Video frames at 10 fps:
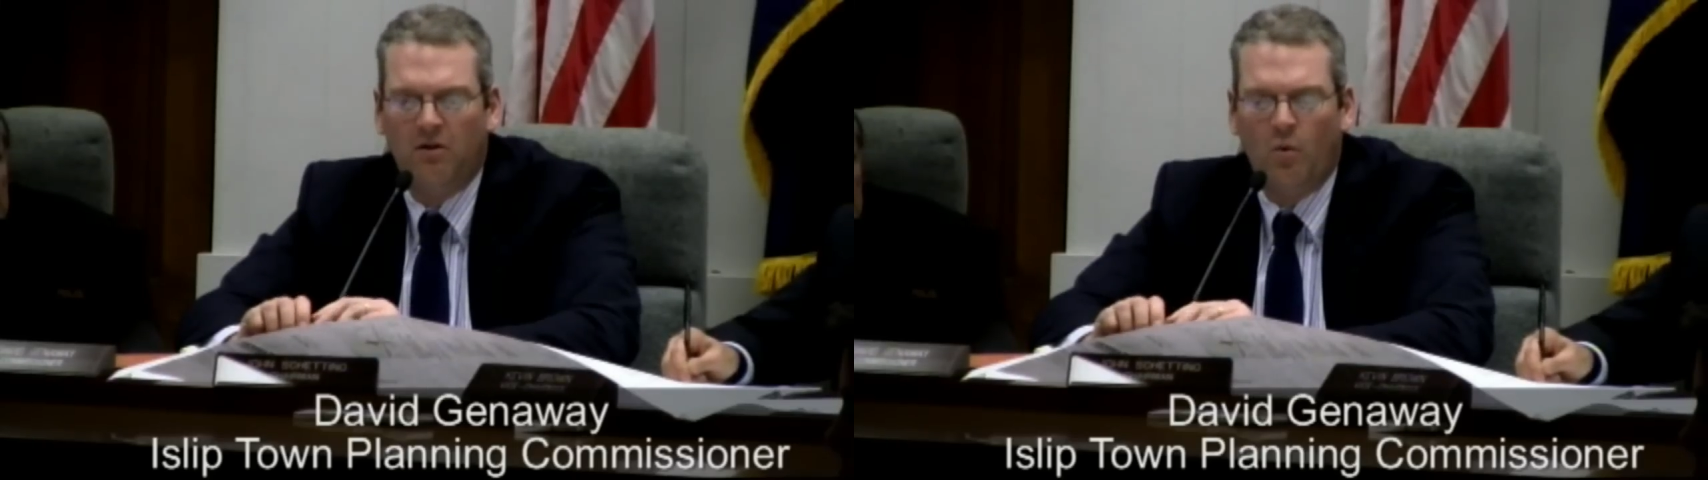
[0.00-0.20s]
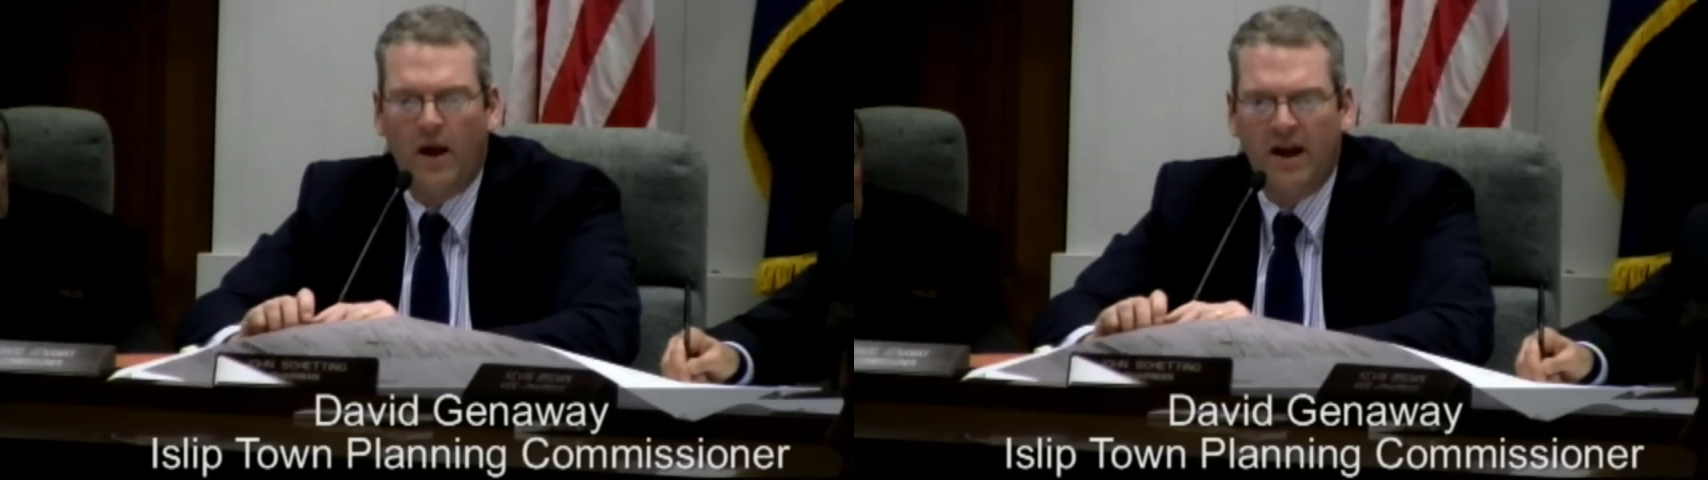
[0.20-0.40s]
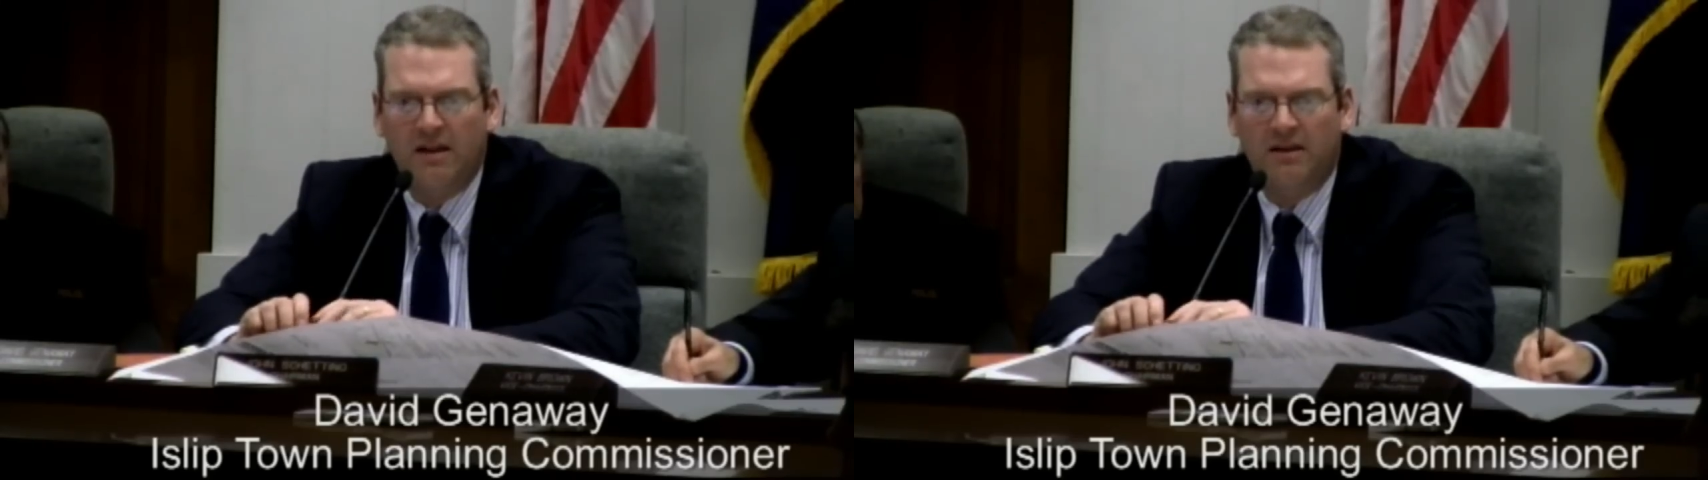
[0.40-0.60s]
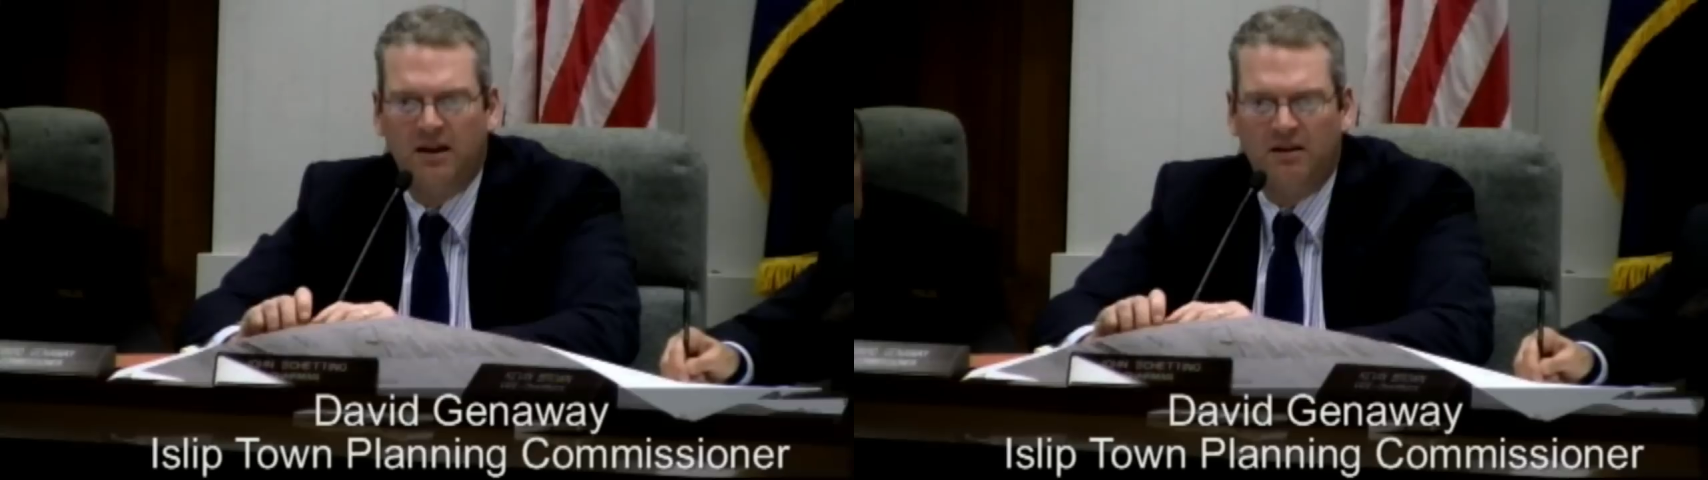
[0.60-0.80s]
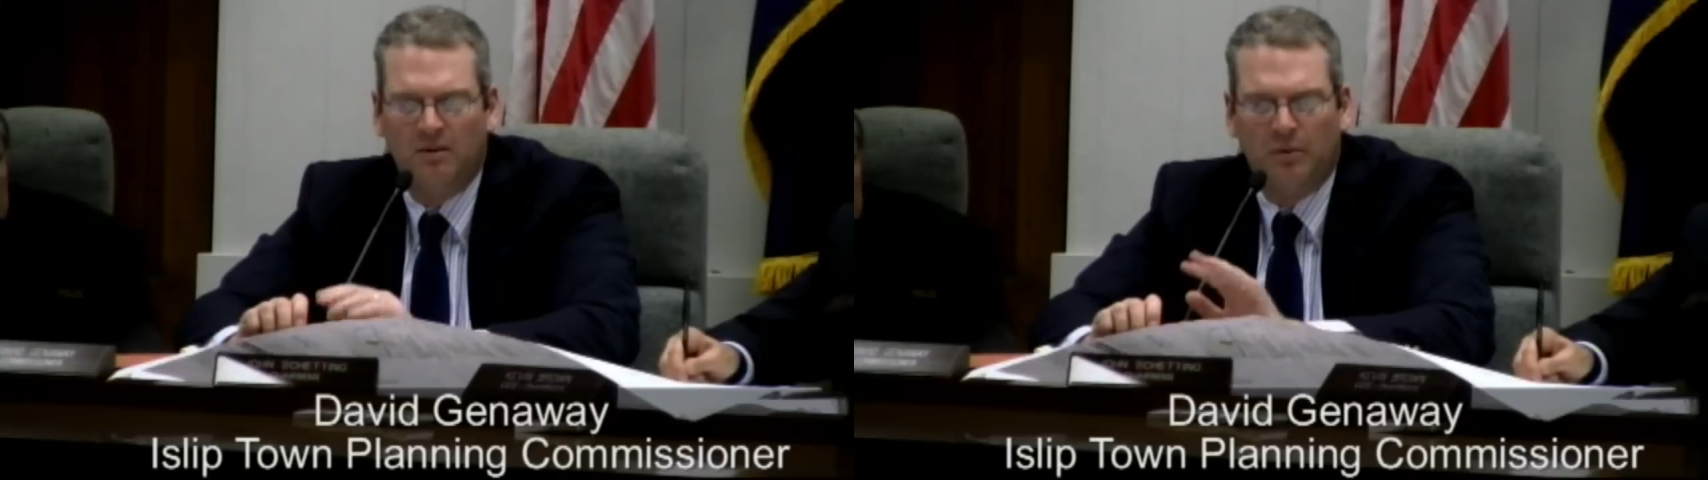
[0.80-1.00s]
the way
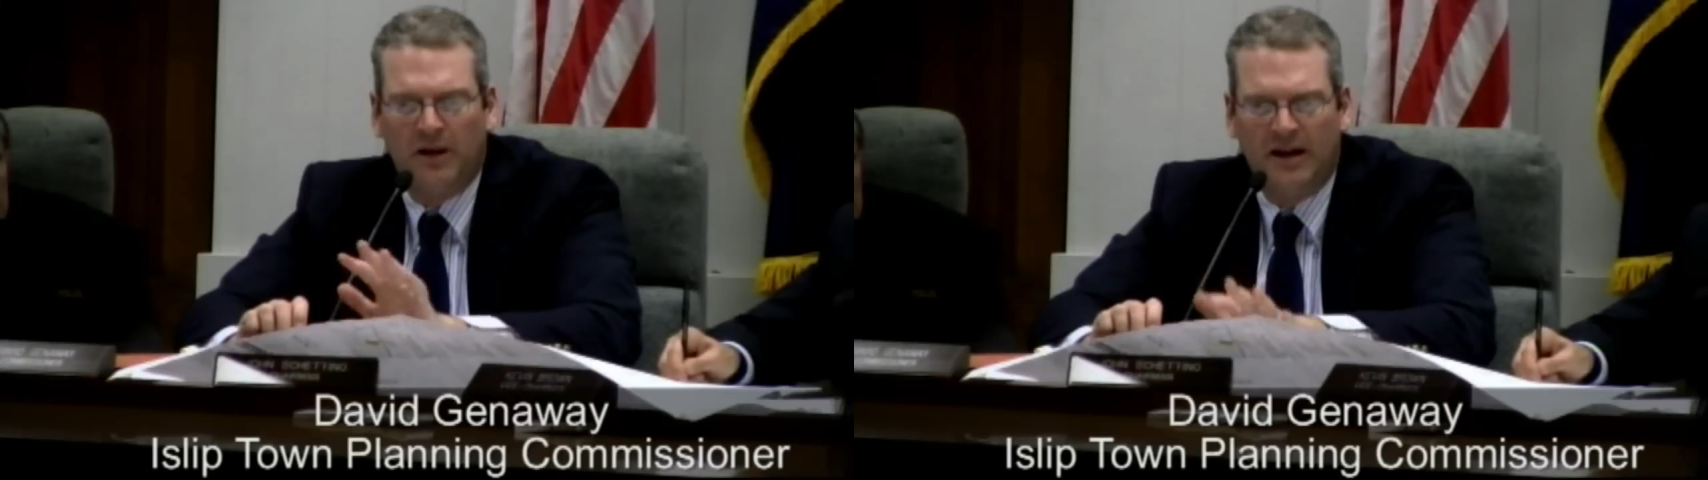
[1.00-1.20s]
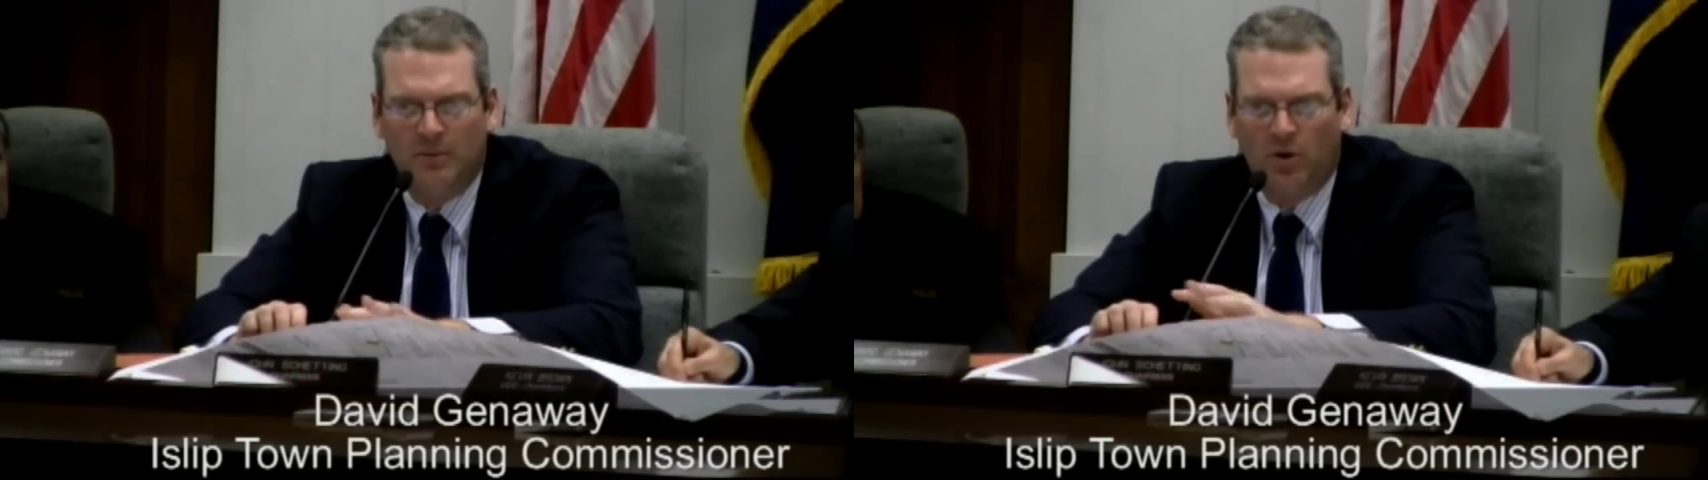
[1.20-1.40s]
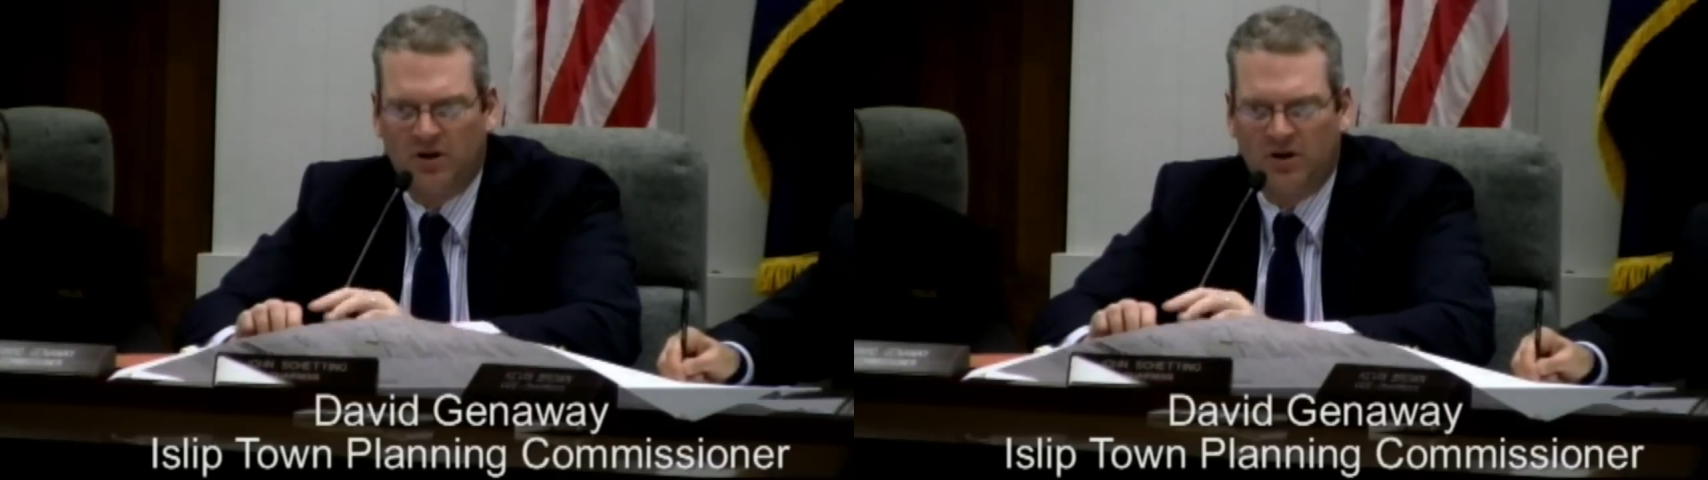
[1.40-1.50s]
the, the planning